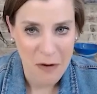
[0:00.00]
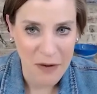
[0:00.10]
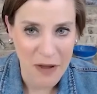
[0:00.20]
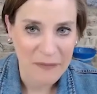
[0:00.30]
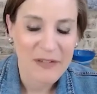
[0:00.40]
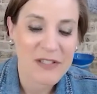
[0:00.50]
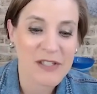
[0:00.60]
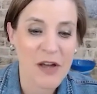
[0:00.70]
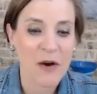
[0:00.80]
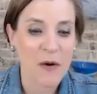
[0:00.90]
Okay,
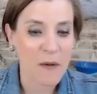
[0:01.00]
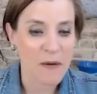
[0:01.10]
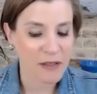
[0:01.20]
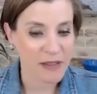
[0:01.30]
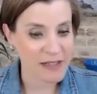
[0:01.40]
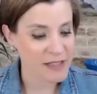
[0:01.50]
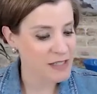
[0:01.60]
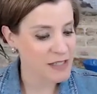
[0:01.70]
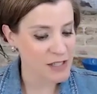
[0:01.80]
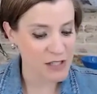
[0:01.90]
so
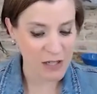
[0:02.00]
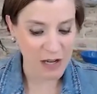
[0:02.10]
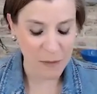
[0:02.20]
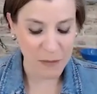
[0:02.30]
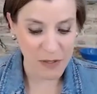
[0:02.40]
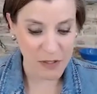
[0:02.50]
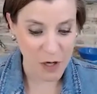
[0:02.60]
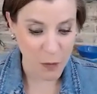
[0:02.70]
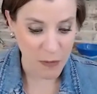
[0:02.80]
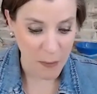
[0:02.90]
I'm going to
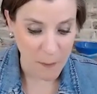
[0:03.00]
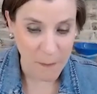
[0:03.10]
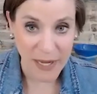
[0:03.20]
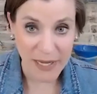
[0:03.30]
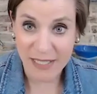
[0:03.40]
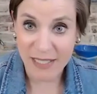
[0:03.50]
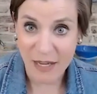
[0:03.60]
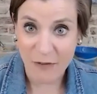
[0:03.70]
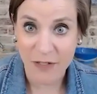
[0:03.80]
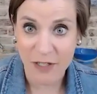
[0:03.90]
start with a basic
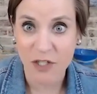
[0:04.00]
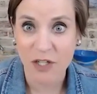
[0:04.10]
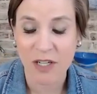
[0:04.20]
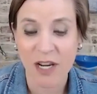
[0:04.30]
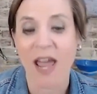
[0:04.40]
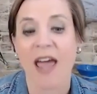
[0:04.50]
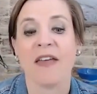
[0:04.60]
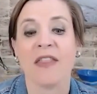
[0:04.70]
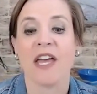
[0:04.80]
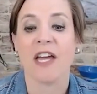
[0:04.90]
definition
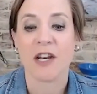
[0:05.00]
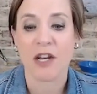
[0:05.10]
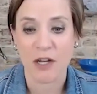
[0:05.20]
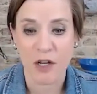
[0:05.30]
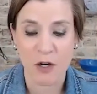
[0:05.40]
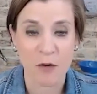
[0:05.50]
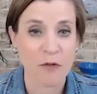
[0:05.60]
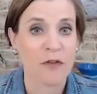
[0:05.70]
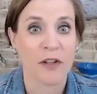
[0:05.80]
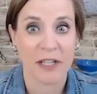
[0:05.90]
and then
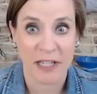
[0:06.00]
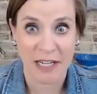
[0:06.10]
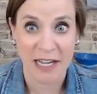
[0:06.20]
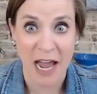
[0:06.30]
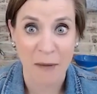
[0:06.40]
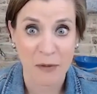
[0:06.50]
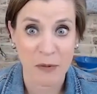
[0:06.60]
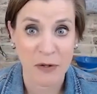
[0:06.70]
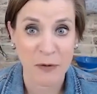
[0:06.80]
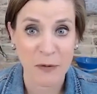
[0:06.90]
you fill in any gaps.
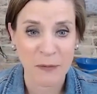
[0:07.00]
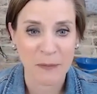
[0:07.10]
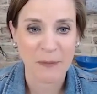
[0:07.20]
Are we cool?